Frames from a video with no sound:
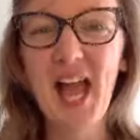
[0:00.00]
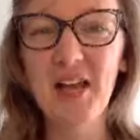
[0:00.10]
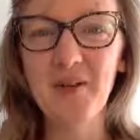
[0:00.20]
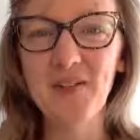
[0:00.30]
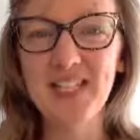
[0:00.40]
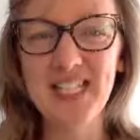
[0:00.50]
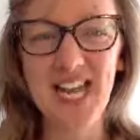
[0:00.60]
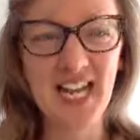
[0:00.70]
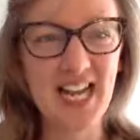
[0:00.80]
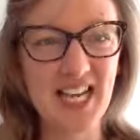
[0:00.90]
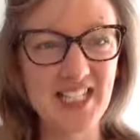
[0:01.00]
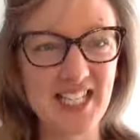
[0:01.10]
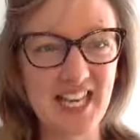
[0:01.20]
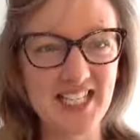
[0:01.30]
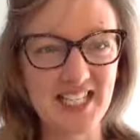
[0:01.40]
And your internet
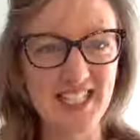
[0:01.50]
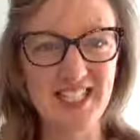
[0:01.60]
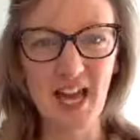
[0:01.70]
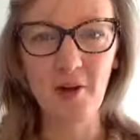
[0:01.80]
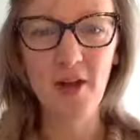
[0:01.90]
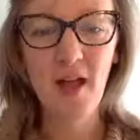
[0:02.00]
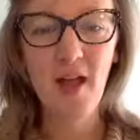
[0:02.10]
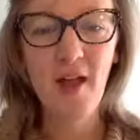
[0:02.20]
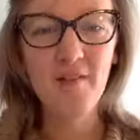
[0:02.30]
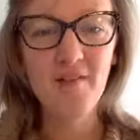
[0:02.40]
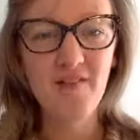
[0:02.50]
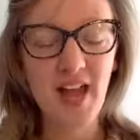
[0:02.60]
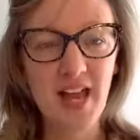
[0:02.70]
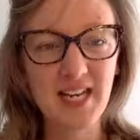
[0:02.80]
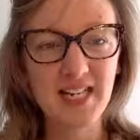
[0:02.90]
connection has settled down.
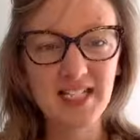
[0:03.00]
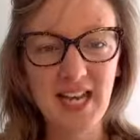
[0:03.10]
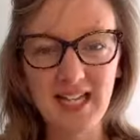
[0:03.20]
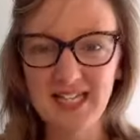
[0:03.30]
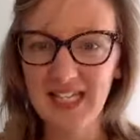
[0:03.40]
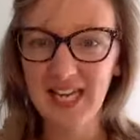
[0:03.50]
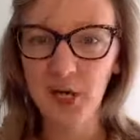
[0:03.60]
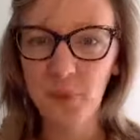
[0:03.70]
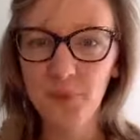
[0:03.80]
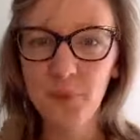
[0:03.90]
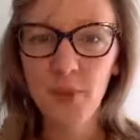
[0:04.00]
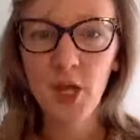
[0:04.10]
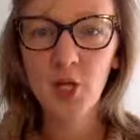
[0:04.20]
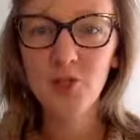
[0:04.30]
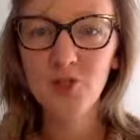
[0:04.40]
Fantastic.
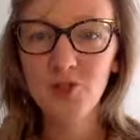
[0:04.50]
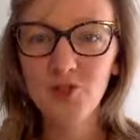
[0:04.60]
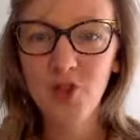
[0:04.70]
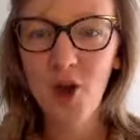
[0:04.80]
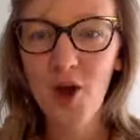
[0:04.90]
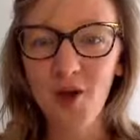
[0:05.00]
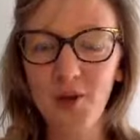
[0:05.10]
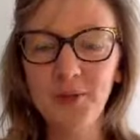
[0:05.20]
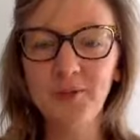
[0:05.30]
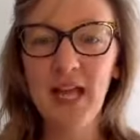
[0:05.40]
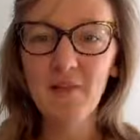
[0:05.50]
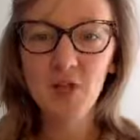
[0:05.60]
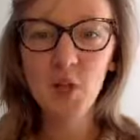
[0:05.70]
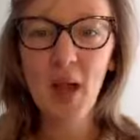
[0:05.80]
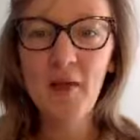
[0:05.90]
So
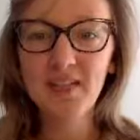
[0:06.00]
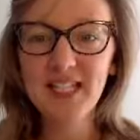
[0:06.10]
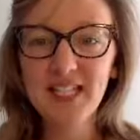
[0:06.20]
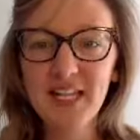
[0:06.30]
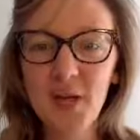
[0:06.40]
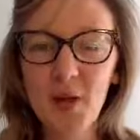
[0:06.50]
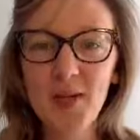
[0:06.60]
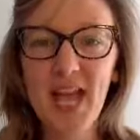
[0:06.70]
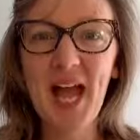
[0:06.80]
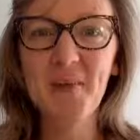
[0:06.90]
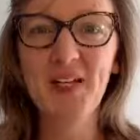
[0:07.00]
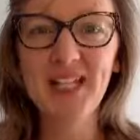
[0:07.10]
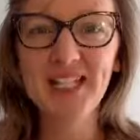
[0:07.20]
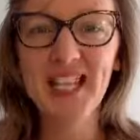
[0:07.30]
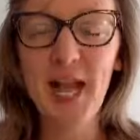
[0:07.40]
if you haven't said hello yet,
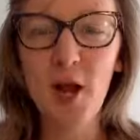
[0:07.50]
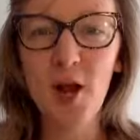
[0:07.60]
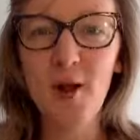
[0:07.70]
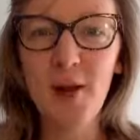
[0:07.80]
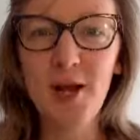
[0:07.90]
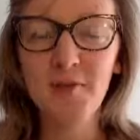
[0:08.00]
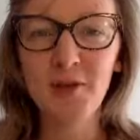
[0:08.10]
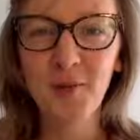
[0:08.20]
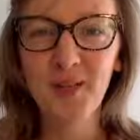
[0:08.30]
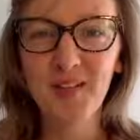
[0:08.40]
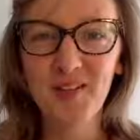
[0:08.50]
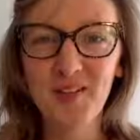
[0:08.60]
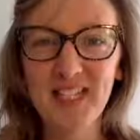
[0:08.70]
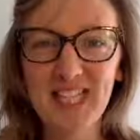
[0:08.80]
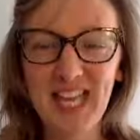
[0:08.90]
please say hello. I love knowing
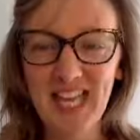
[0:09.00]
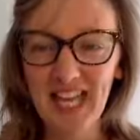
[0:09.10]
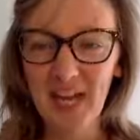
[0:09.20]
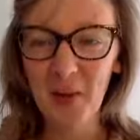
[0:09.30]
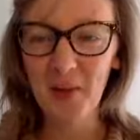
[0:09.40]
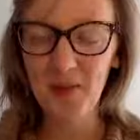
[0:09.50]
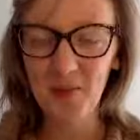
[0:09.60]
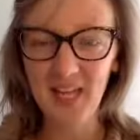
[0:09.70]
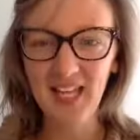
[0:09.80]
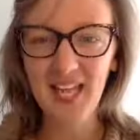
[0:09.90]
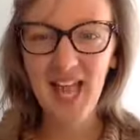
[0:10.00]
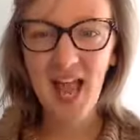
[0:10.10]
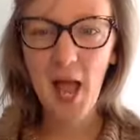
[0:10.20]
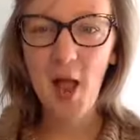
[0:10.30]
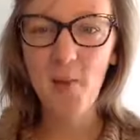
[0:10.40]
who is here with me,
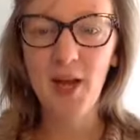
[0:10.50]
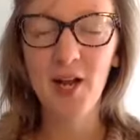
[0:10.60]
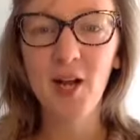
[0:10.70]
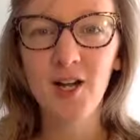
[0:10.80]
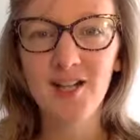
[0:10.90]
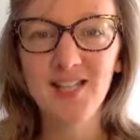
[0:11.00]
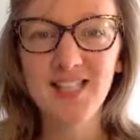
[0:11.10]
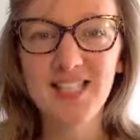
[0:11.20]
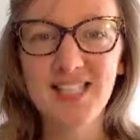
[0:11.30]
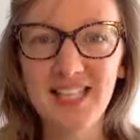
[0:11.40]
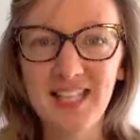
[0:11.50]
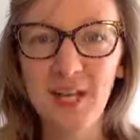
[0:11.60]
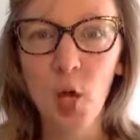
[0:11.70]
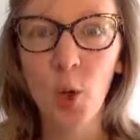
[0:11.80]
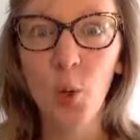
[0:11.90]
and I can't
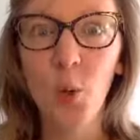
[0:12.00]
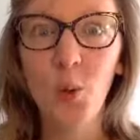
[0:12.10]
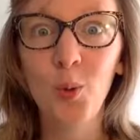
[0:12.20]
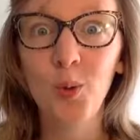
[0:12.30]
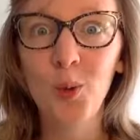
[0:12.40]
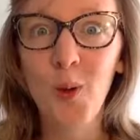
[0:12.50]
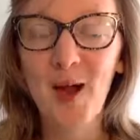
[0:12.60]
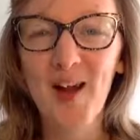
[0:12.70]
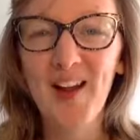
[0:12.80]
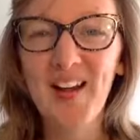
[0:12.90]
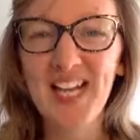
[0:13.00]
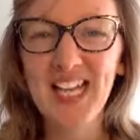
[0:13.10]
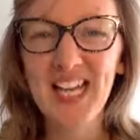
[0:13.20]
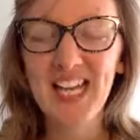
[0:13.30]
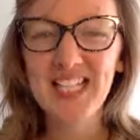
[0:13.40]
see who you are
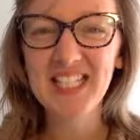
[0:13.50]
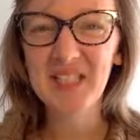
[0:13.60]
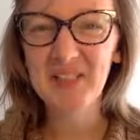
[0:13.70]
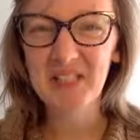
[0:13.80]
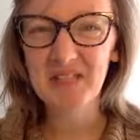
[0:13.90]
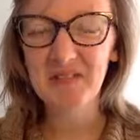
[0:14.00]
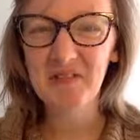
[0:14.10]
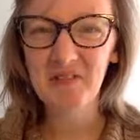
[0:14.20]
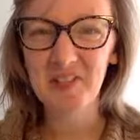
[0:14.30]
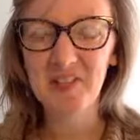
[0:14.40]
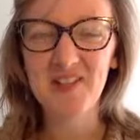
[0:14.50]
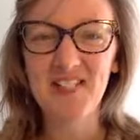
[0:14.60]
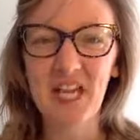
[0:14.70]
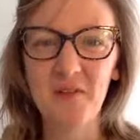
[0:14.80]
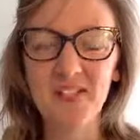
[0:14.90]
until you reveal
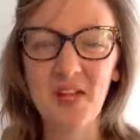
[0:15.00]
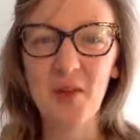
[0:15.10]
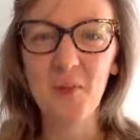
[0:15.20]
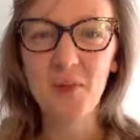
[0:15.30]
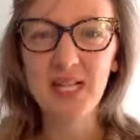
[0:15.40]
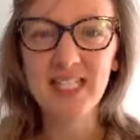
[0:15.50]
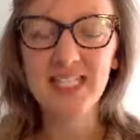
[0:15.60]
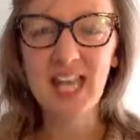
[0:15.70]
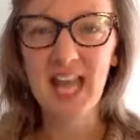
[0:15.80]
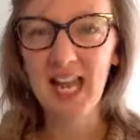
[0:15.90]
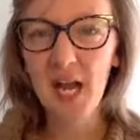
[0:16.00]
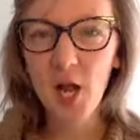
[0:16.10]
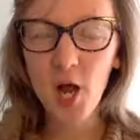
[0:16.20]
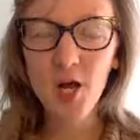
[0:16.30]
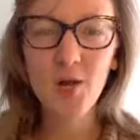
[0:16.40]
yourself. So please say
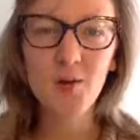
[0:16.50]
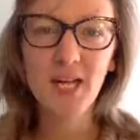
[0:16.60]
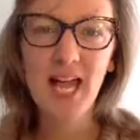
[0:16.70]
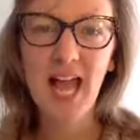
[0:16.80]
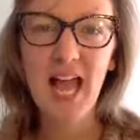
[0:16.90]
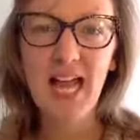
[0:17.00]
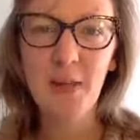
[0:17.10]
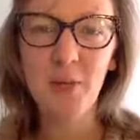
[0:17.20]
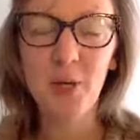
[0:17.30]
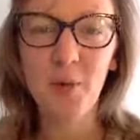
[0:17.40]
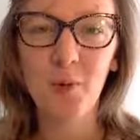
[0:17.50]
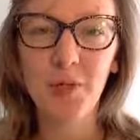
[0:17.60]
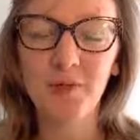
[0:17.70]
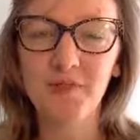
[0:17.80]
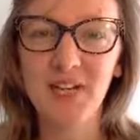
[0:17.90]
hello and let me know
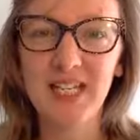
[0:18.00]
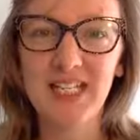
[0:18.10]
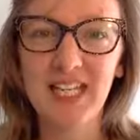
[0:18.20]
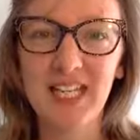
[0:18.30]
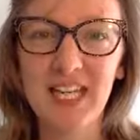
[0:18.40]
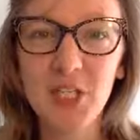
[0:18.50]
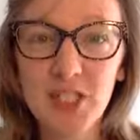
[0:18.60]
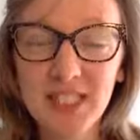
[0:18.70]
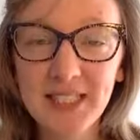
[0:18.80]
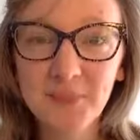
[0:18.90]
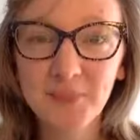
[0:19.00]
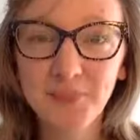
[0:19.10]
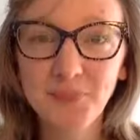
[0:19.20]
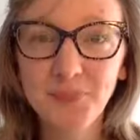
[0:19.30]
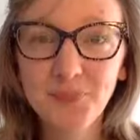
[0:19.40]
what you're finding interesting
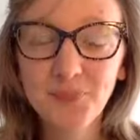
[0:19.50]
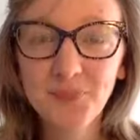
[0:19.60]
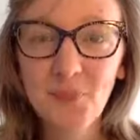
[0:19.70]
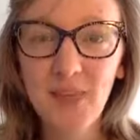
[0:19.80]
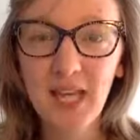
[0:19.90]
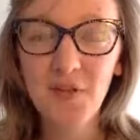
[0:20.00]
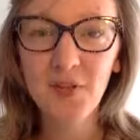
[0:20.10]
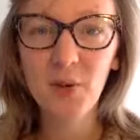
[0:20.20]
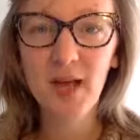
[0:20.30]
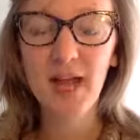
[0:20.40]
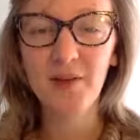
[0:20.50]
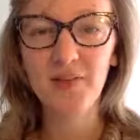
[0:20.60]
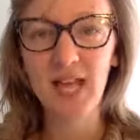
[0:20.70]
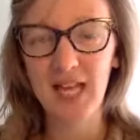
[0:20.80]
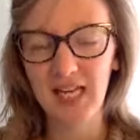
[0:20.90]
and if you
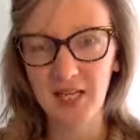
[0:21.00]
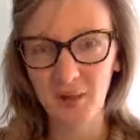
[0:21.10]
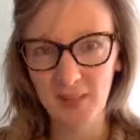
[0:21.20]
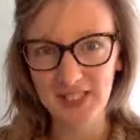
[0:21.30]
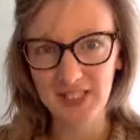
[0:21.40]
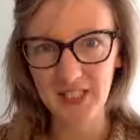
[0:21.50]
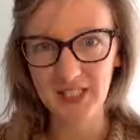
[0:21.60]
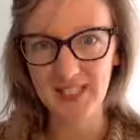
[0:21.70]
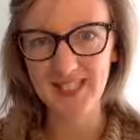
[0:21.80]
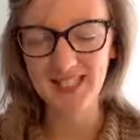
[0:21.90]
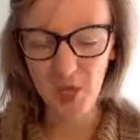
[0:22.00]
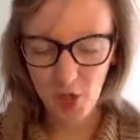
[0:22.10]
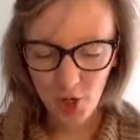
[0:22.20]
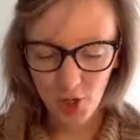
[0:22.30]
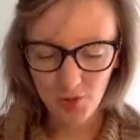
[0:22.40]
have any questions.
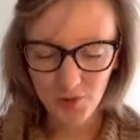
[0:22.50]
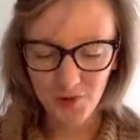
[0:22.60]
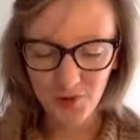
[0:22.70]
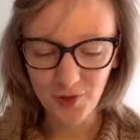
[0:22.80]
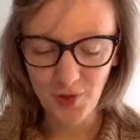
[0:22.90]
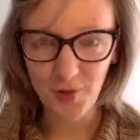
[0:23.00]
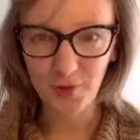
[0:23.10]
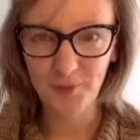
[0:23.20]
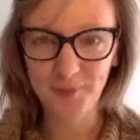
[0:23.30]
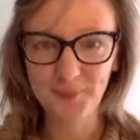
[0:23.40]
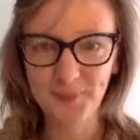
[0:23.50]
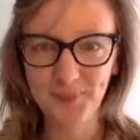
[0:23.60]
So,